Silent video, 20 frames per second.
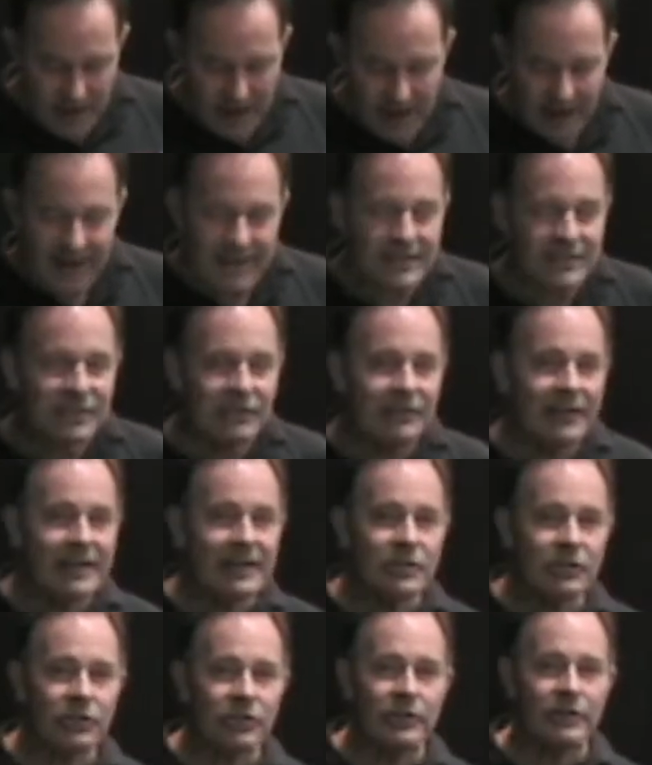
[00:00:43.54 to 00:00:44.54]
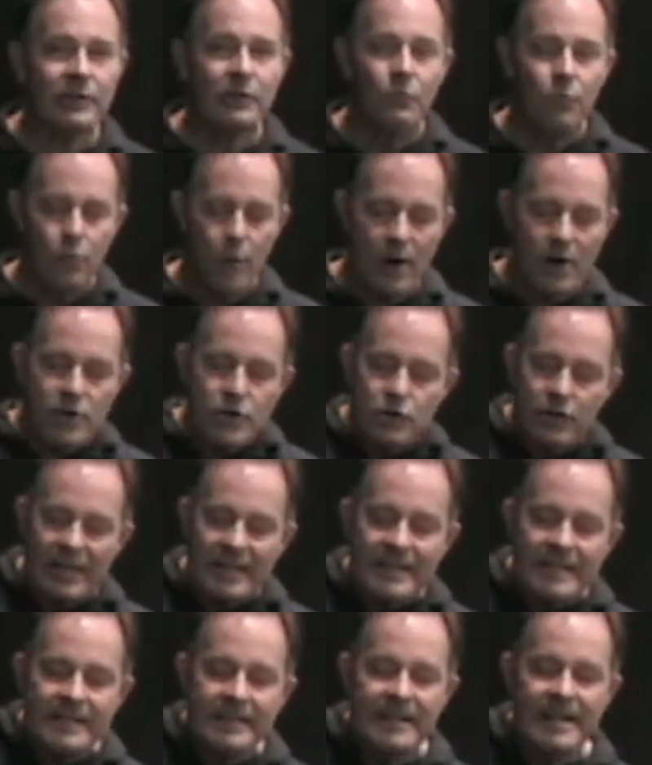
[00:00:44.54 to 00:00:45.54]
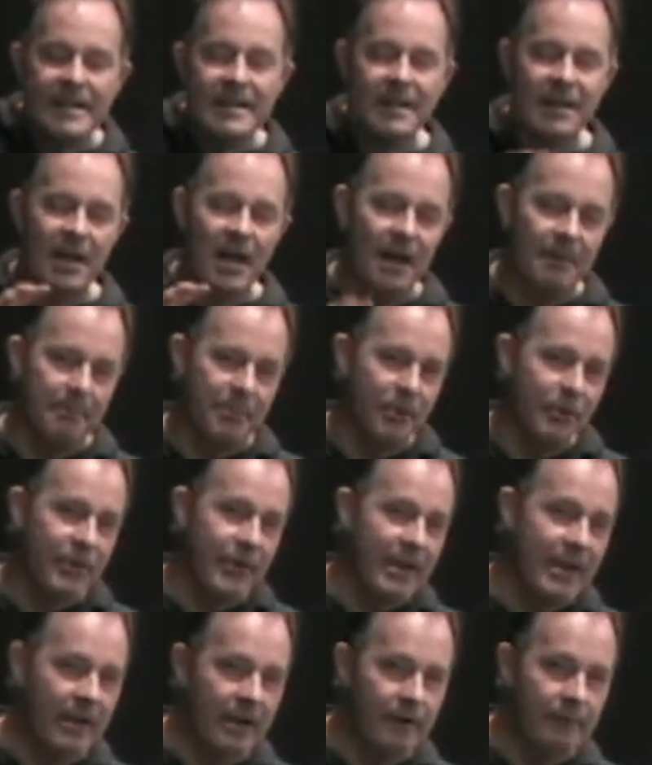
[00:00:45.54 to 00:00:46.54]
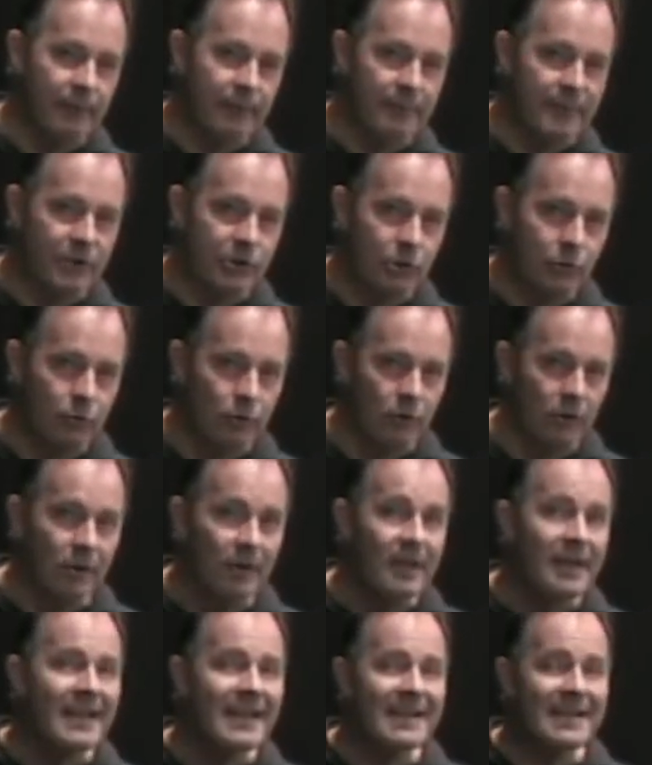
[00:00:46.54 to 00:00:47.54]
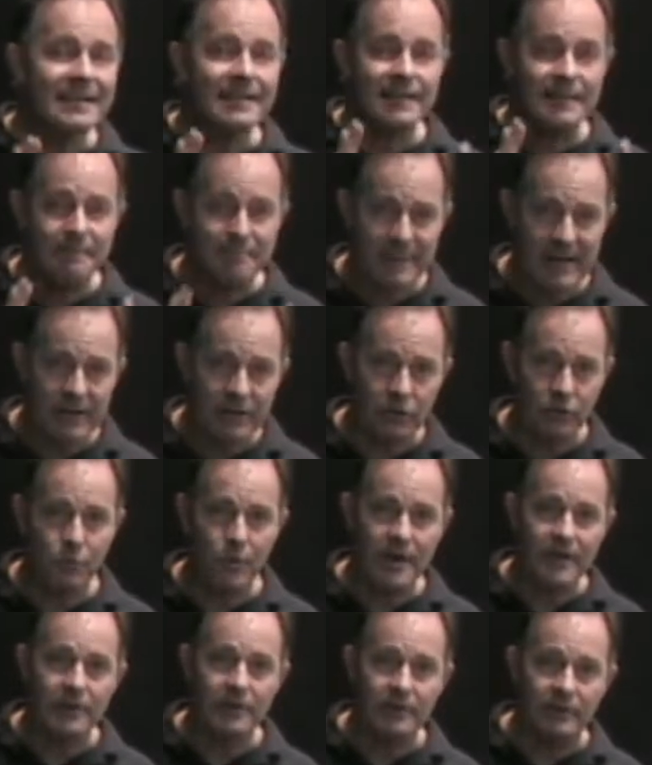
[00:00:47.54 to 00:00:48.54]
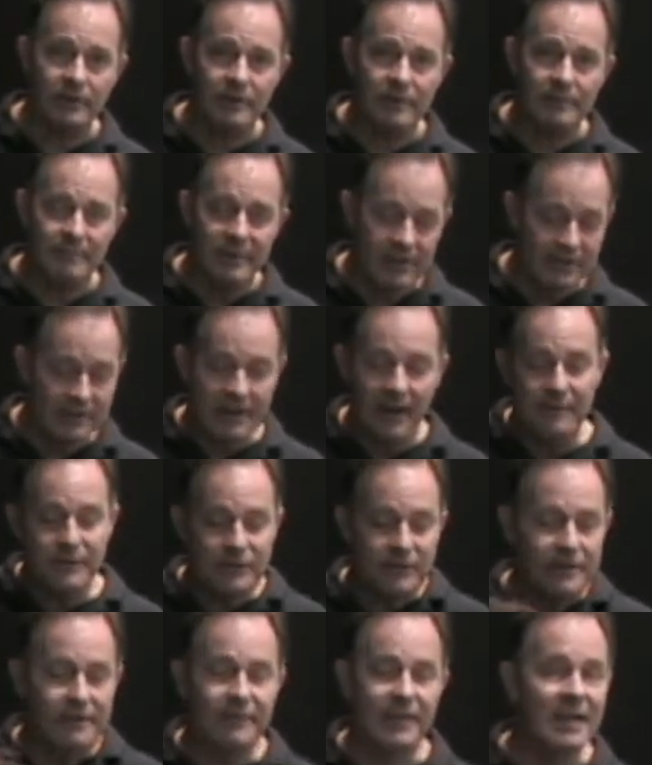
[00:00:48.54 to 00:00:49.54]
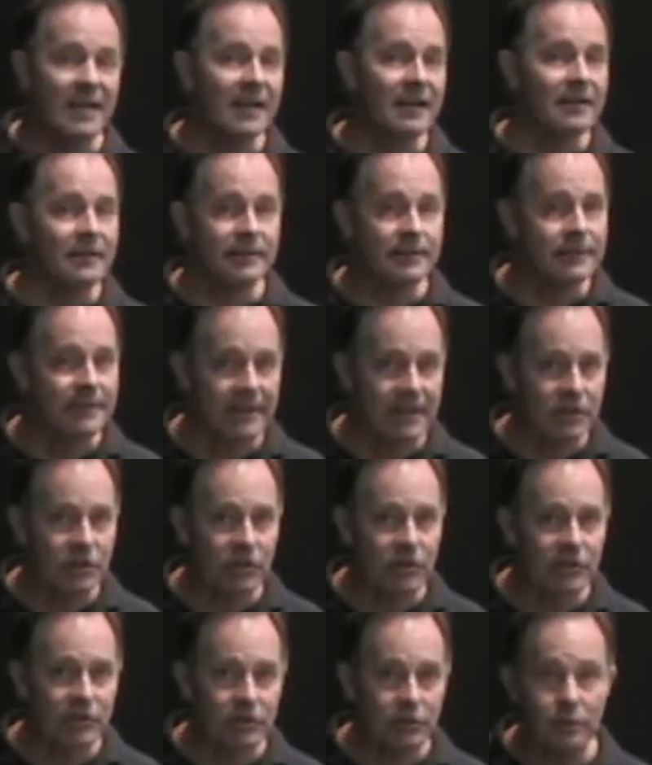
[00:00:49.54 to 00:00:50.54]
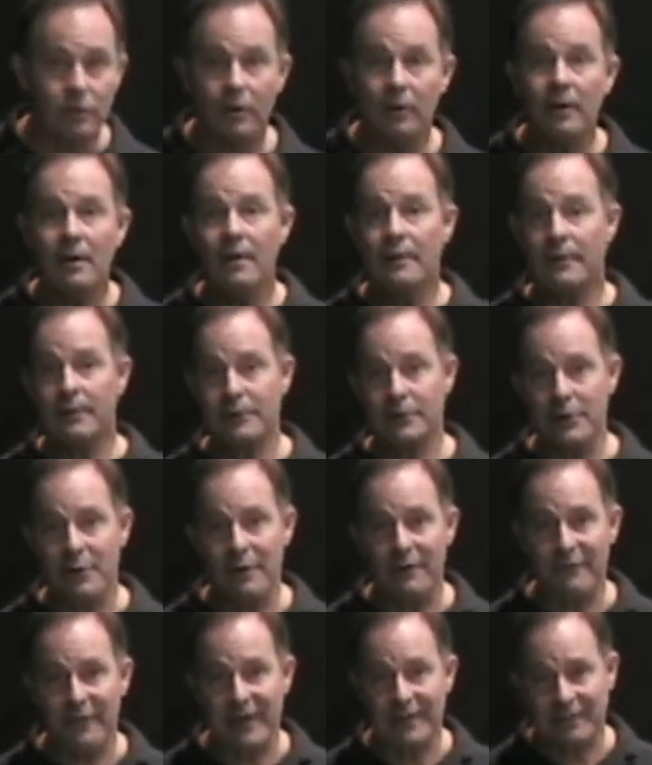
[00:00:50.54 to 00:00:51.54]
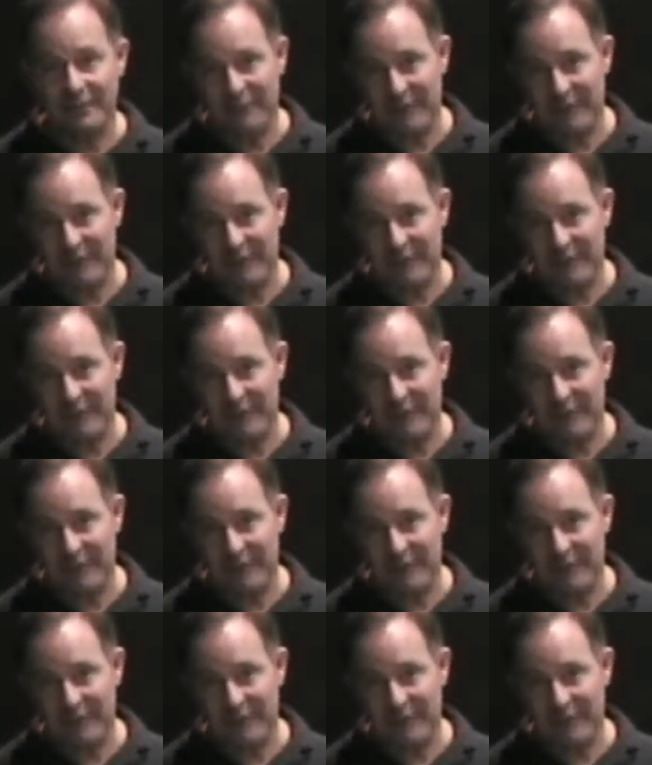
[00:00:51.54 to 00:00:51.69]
isolation, where you can decouple the hand from the tool, is the best way to do it. Because obviously, if the hand isn't touching the tool, there's no effects of